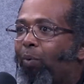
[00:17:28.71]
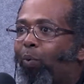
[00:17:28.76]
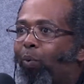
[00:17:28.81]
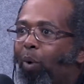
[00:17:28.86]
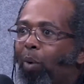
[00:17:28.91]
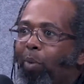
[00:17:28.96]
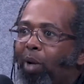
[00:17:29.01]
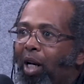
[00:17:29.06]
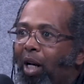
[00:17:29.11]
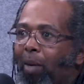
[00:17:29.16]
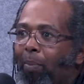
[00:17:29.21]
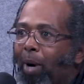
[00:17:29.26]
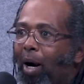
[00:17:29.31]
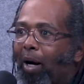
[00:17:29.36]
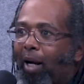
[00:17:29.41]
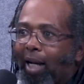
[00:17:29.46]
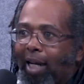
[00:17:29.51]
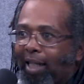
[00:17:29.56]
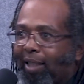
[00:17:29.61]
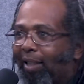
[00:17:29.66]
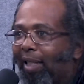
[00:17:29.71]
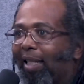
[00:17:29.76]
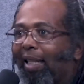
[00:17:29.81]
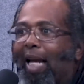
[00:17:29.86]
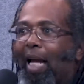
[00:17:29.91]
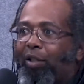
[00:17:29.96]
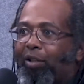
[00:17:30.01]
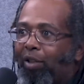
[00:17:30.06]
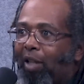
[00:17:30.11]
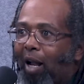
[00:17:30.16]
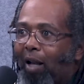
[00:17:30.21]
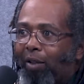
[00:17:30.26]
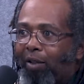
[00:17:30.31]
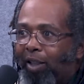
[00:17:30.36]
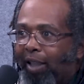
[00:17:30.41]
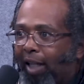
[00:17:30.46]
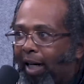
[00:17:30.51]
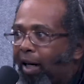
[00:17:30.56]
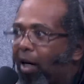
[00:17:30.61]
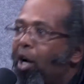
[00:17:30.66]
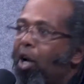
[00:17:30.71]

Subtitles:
woman in America gets $10,000 a year.